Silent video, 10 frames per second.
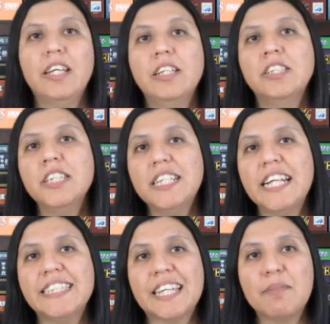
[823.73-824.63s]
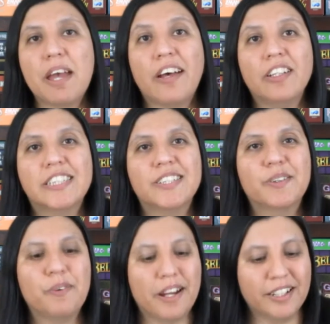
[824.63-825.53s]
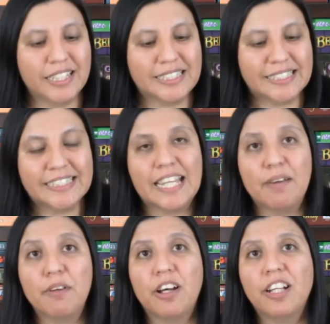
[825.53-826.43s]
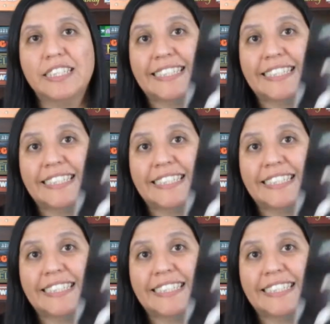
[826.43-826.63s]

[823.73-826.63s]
So the next game I also acquired is this game called